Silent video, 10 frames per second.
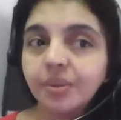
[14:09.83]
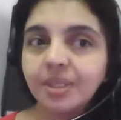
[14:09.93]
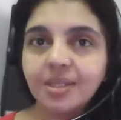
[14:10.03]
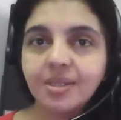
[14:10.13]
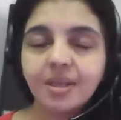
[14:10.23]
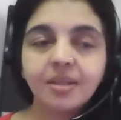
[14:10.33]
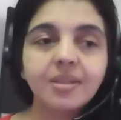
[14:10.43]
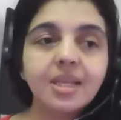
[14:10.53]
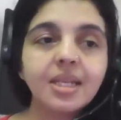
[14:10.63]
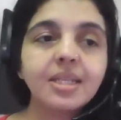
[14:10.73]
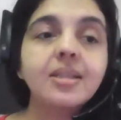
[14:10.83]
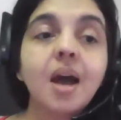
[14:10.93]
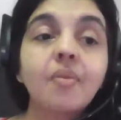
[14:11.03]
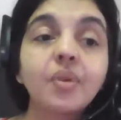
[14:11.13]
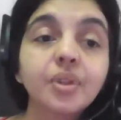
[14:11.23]
This is another sentence.
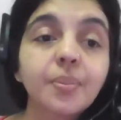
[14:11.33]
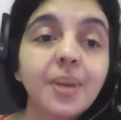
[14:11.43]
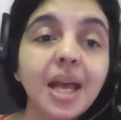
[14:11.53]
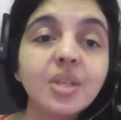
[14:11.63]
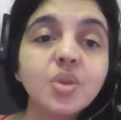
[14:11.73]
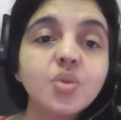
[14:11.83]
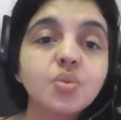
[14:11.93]
À votre place,